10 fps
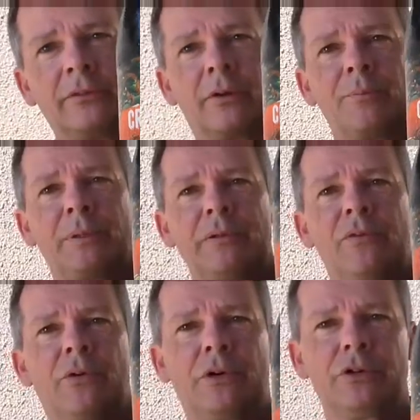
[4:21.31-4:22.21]
so I'd be
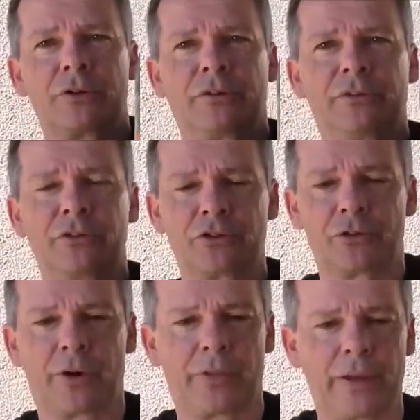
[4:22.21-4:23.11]
very interested to
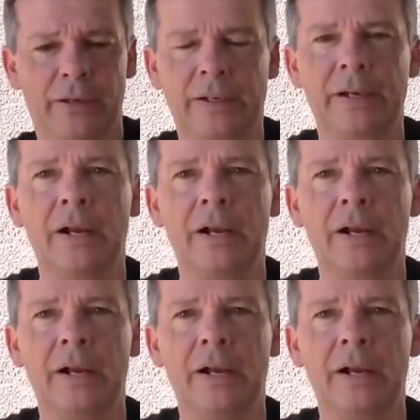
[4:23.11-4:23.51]
try that.